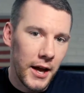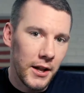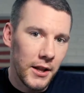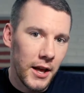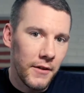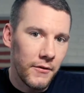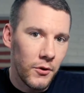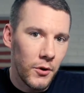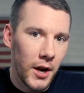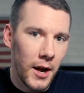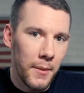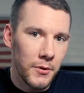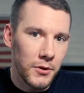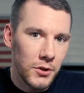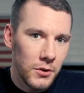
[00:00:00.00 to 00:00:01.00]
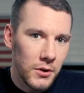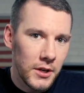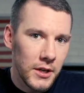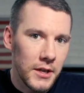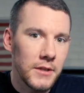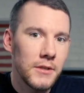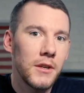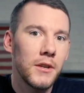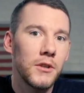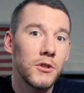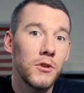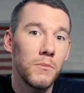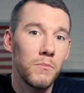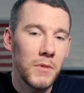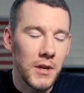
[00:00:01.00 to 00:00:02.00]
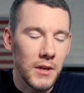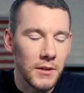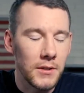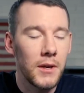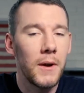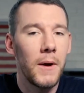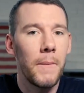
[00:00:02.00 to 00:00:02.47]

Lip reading: a lot of great opportunities to meet